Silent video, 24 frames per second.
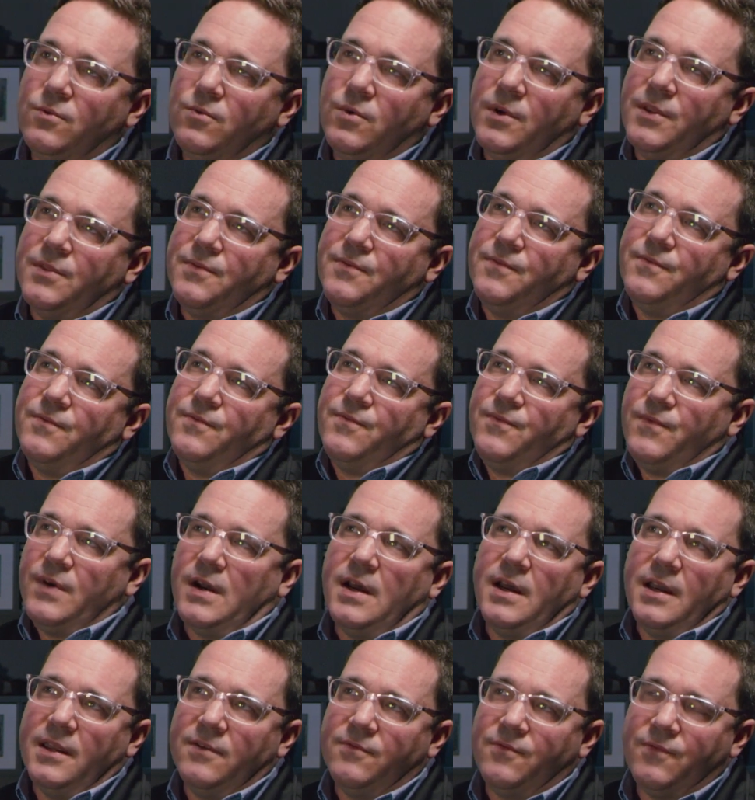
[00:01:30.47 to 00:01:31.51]
With
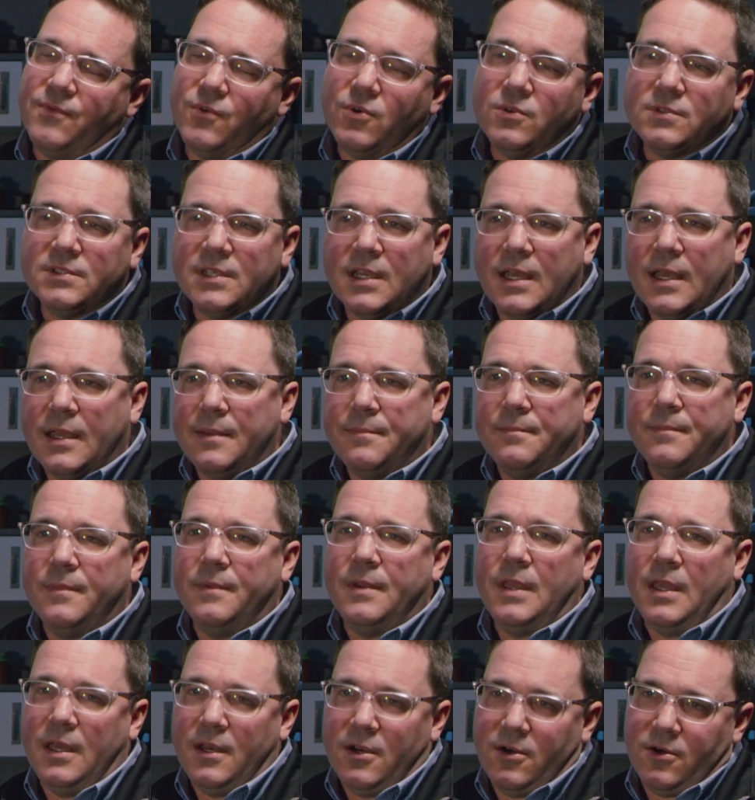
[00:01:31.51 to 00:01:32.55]
5 full-time
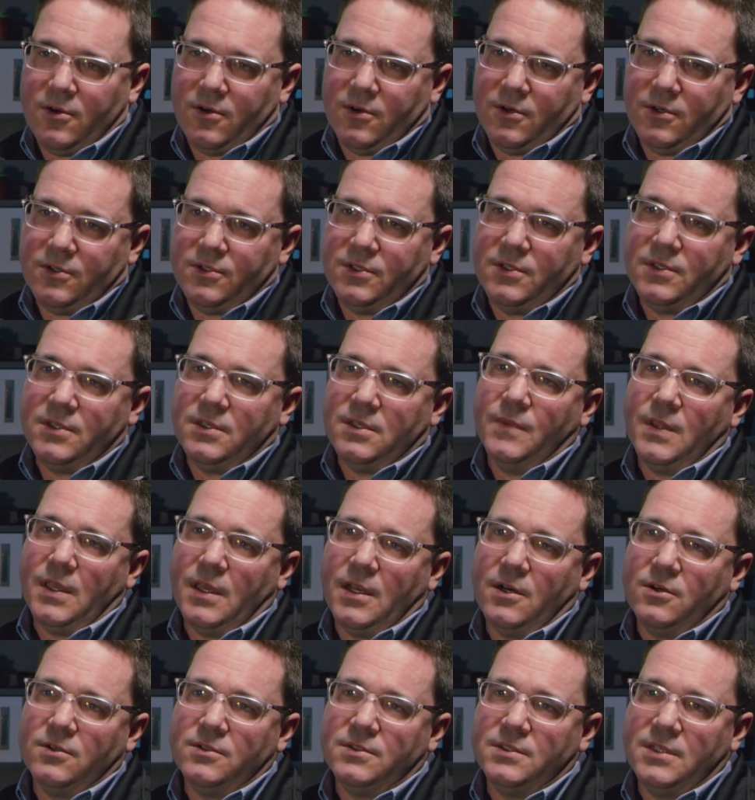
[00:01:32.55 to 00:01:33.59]
editors
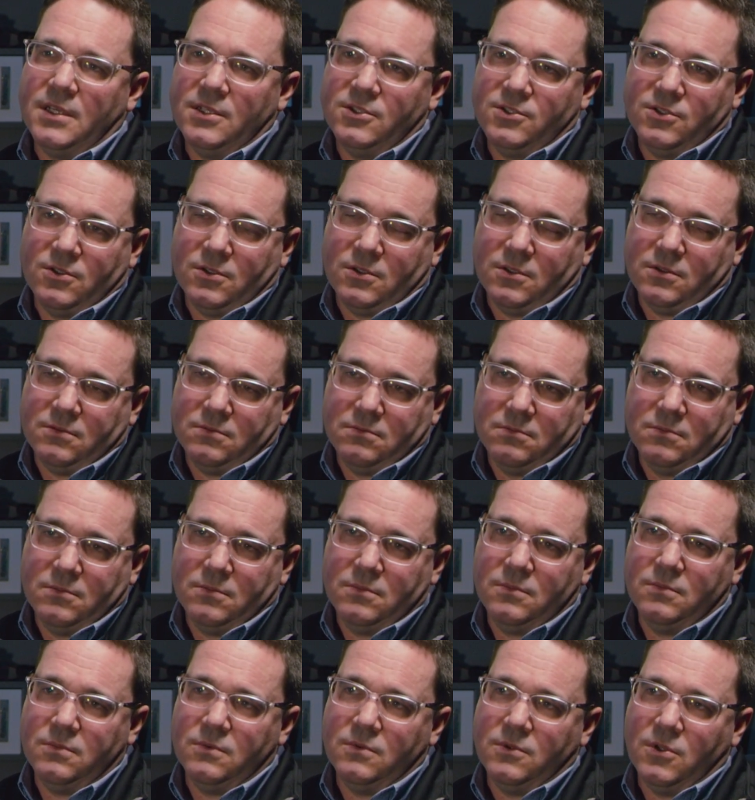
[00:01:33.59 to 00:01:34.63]
at our central
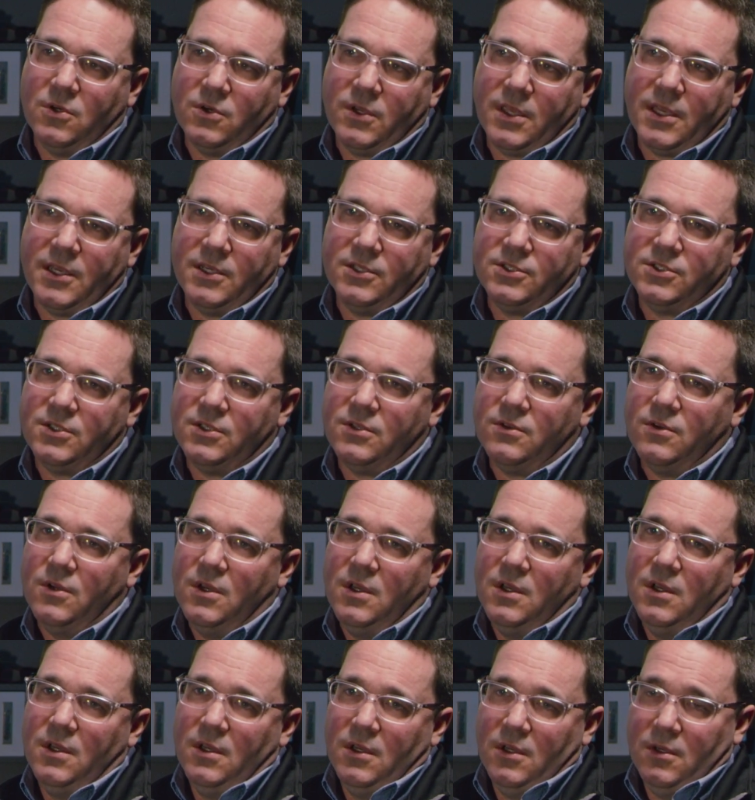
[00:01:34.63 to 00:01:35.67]
location,
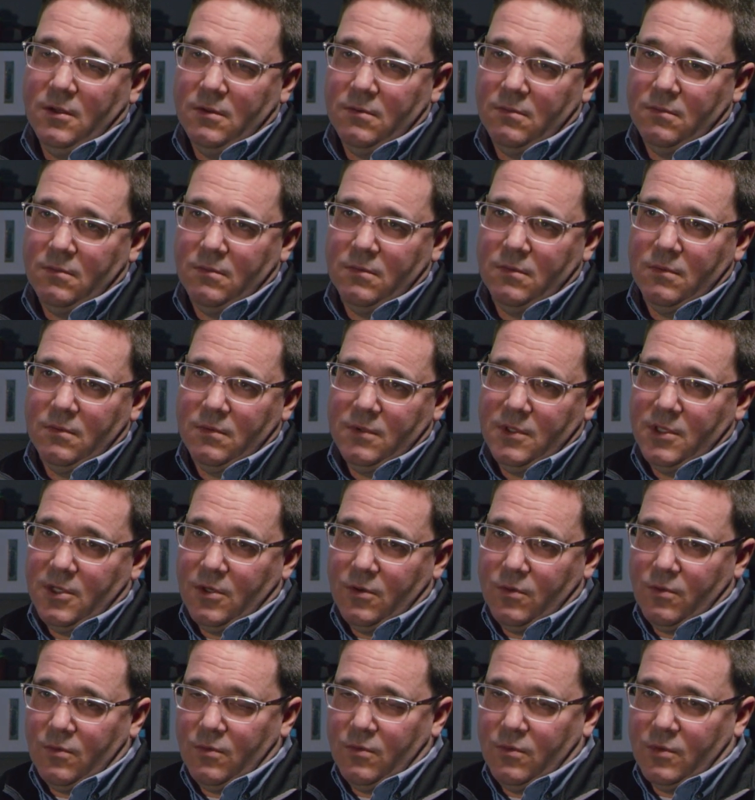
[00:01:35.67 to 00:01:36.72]
you
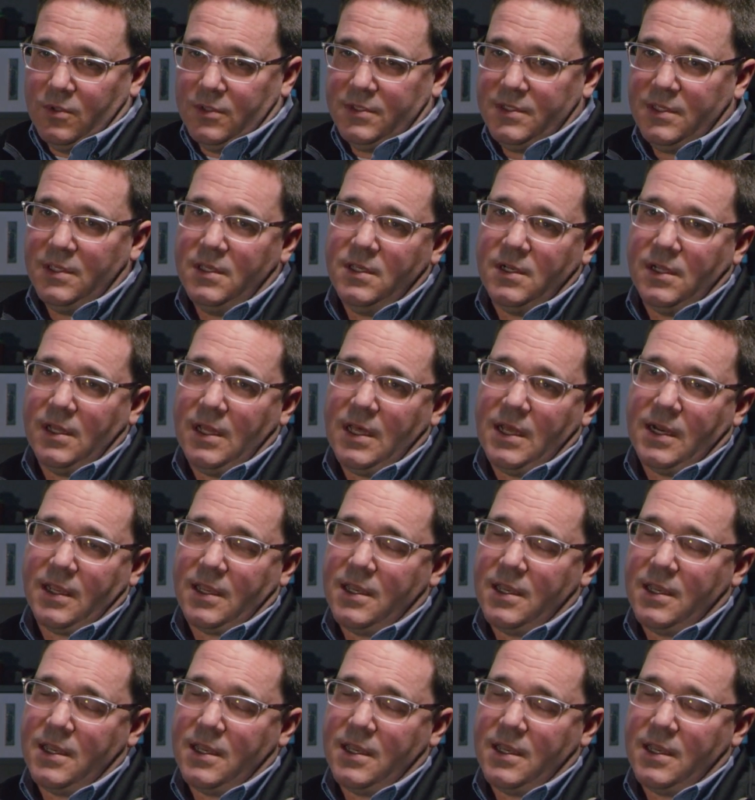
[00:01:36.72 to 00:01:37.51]
know, we're seeing a lot of